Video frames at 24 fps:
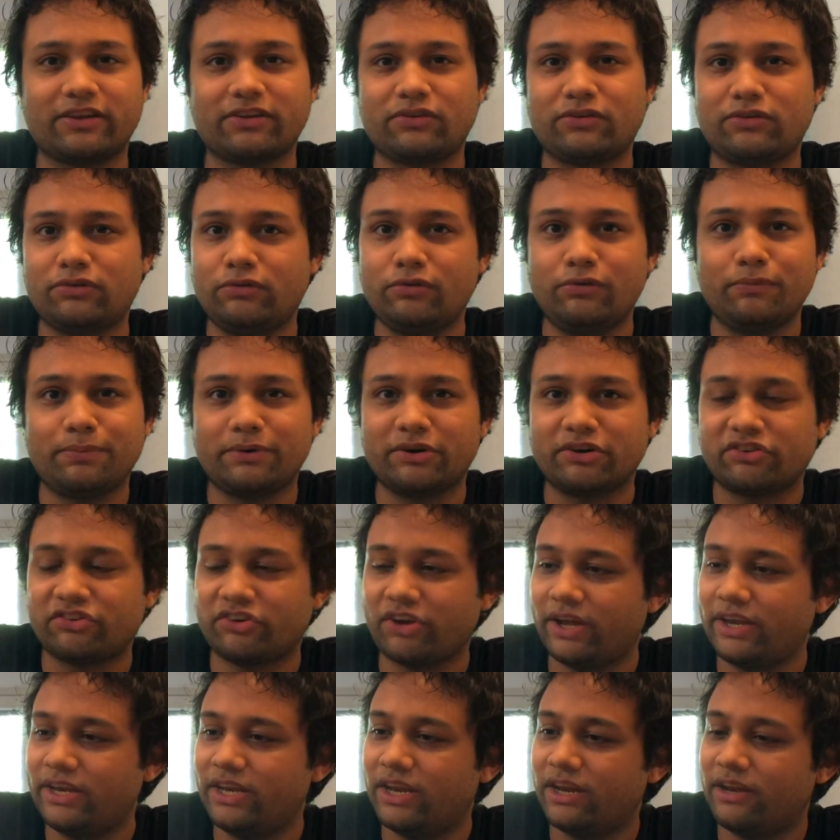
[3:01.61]
super
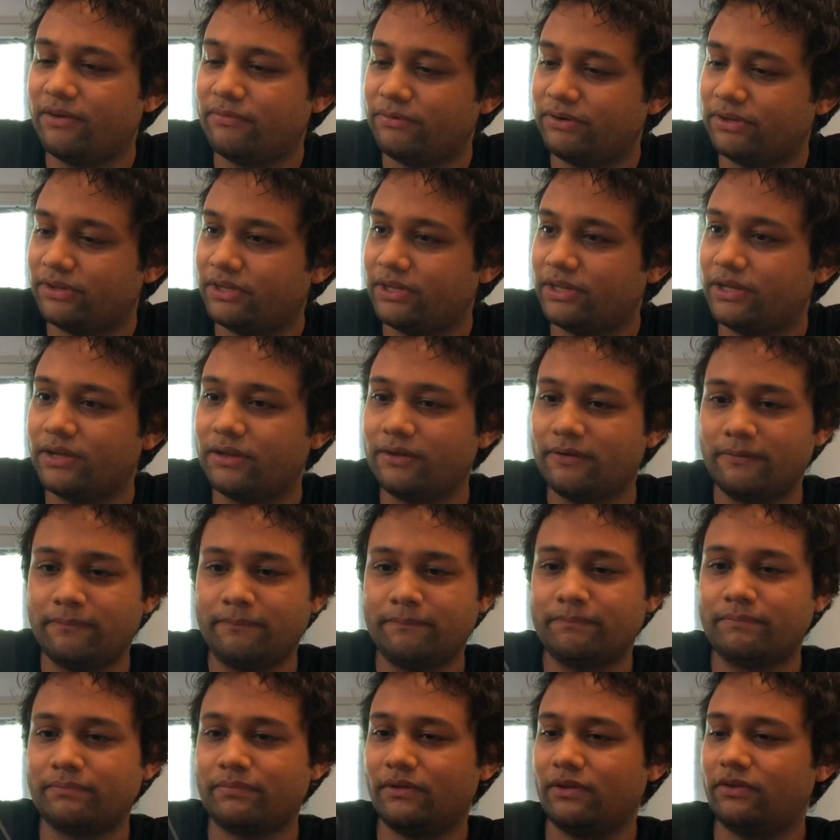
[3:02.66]
shiny and everything.
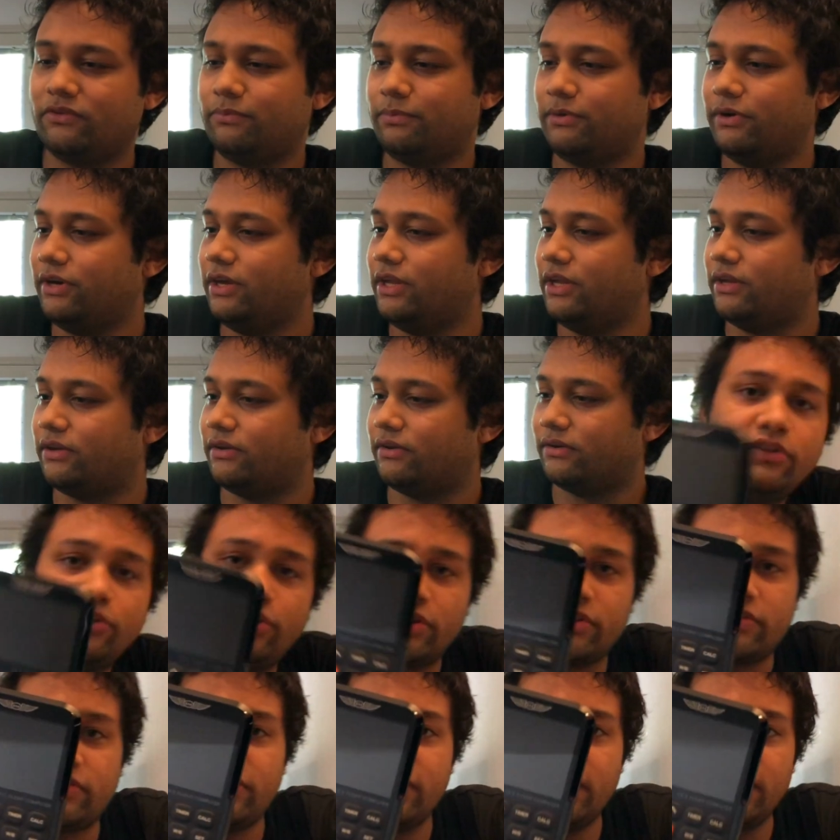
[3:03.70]
It's pretty neat. The
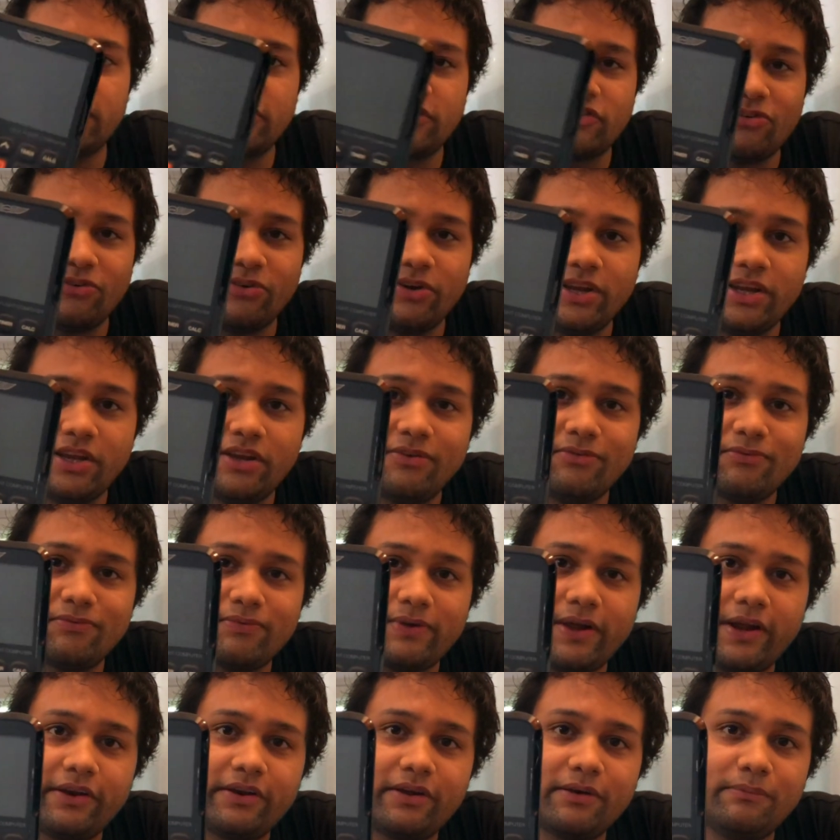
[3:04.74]
CX3
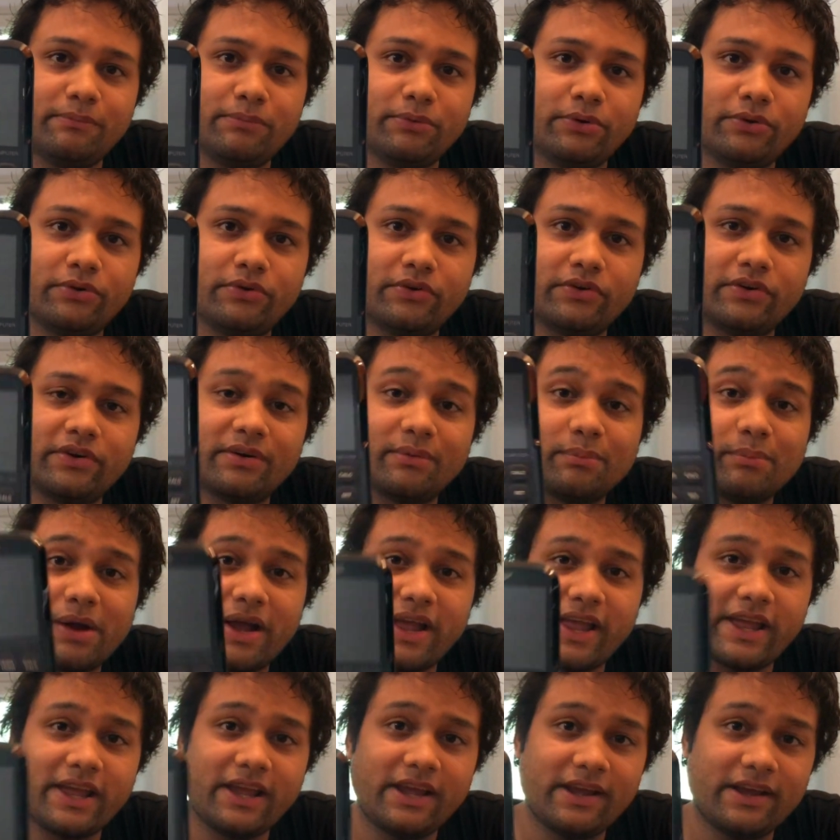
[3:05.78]
flight computer by
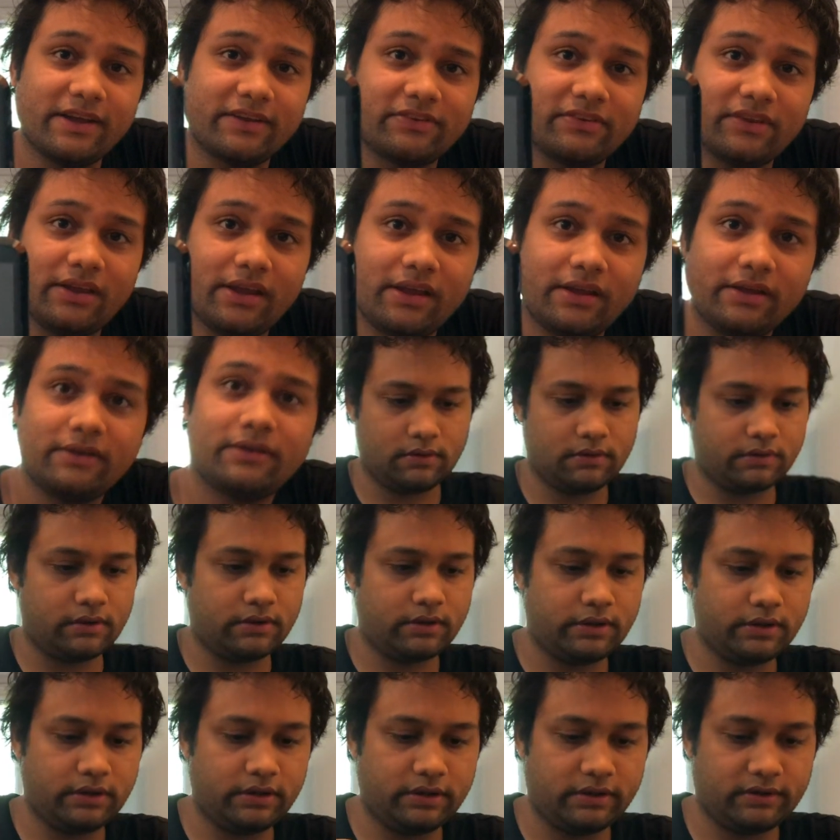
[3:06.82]
ASA.
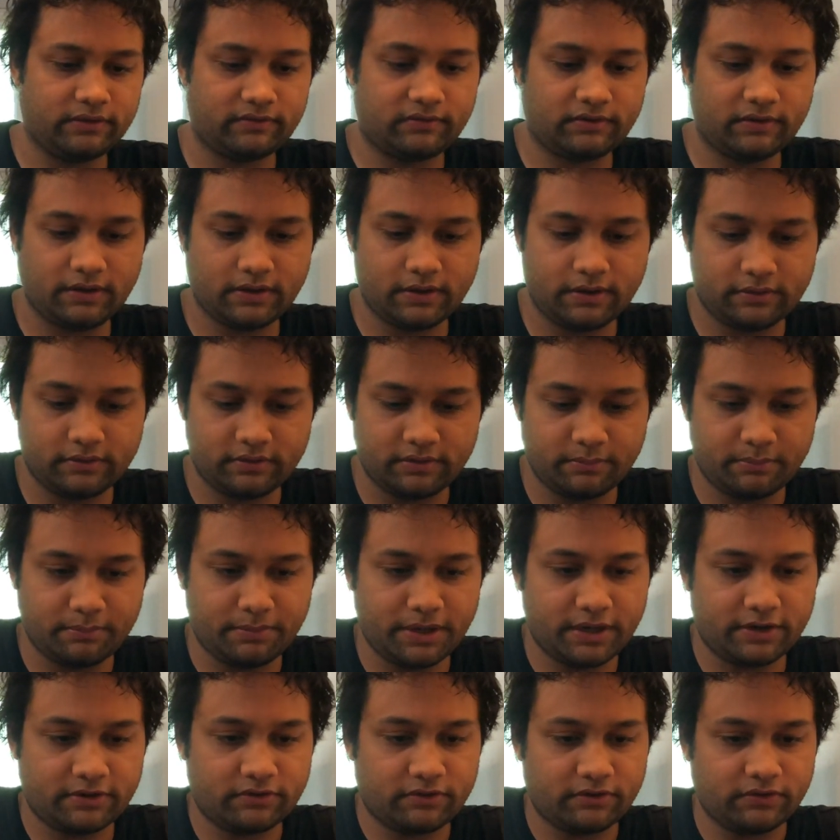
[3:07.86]
Okay, let's see how the
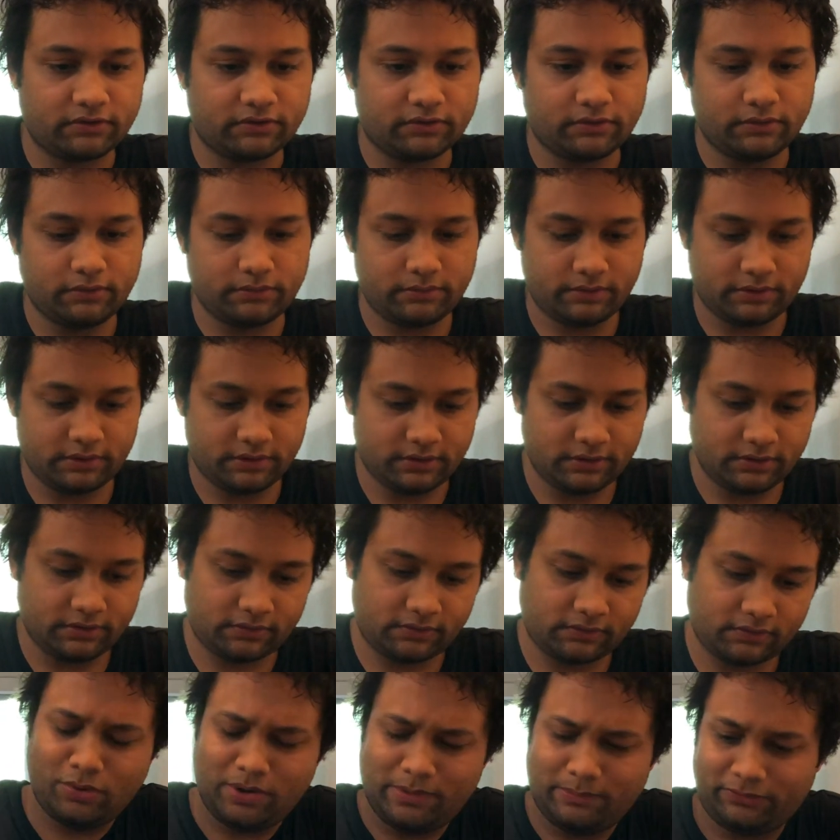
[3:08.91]
batteries go in
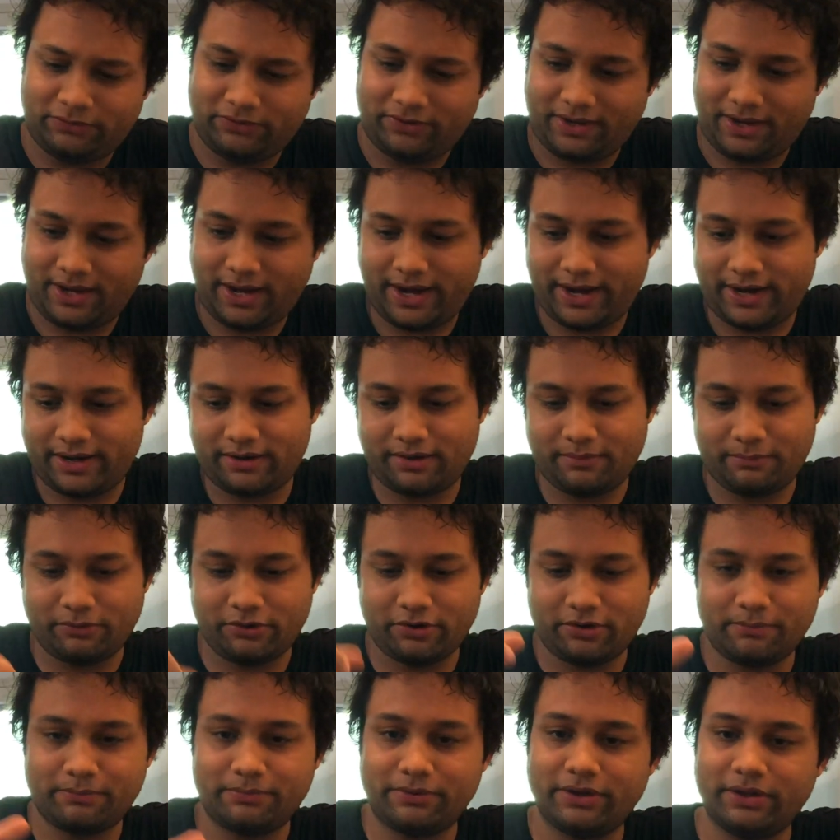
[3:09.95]
this. I'm scared I'm
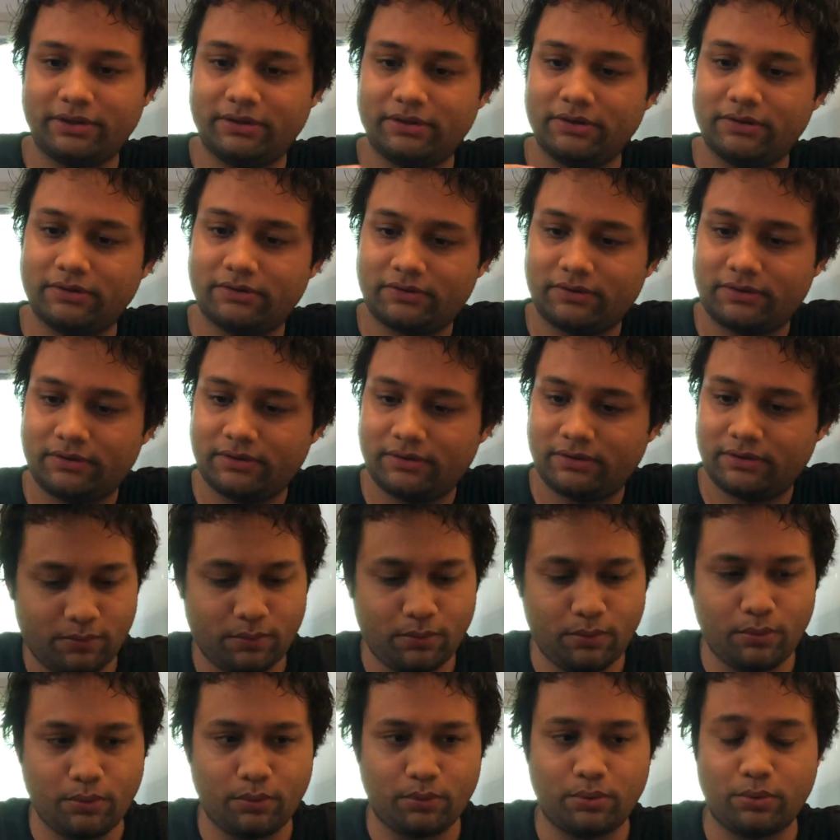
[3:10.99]
gonna break this.
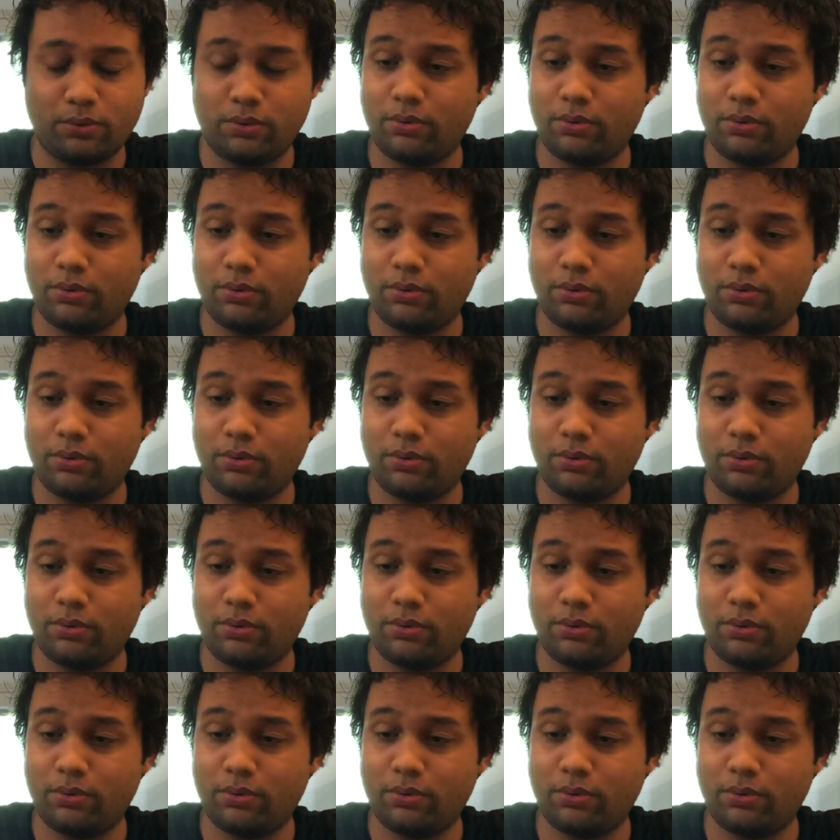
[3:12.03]
Ooh.